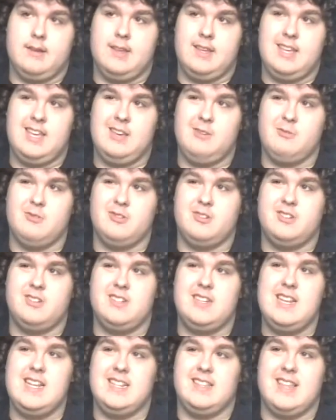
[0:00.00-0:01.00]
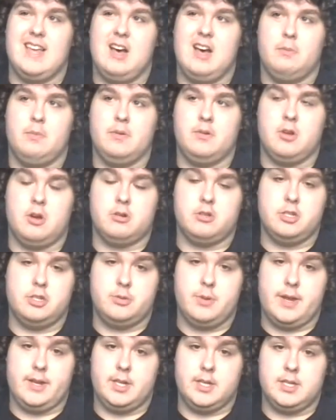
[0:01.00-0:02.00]
he would need the help of Doctor
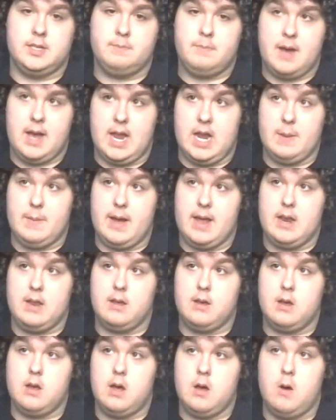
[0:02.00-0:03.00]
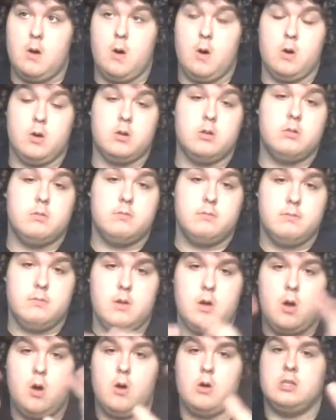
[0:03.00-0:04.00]
Strange and Spider-Man, or
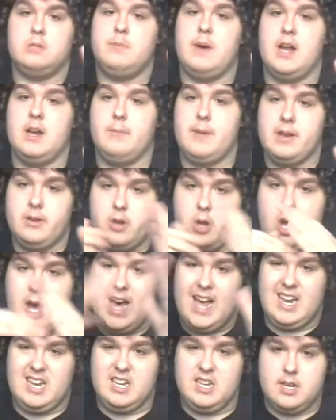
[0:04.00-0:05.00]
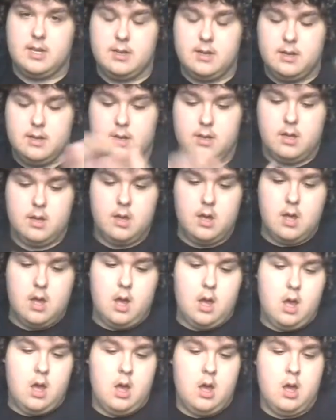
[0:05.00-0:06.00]
or Spider-Man, not and.
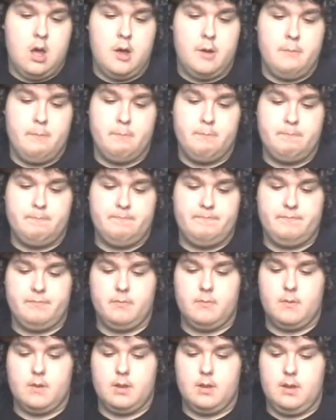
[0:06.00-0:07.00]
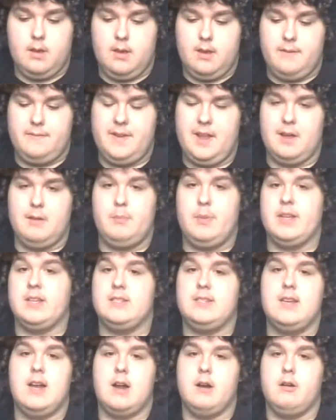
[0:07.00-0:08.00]
Um, I thought it'd be a
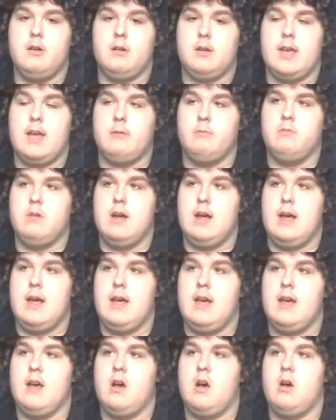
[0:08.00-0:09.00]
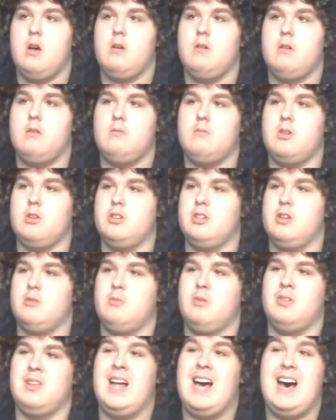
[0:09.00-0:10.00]
scenario again where Wanda
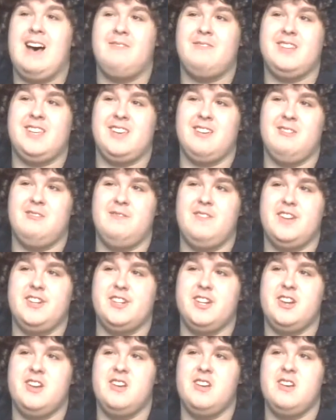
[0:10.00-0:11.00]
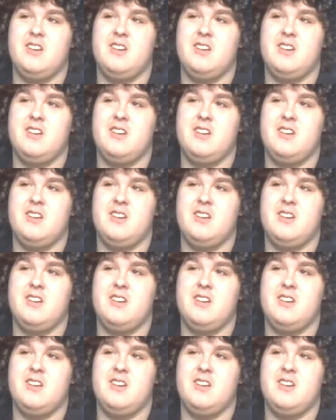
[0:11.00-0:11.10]
will have to kill Vision,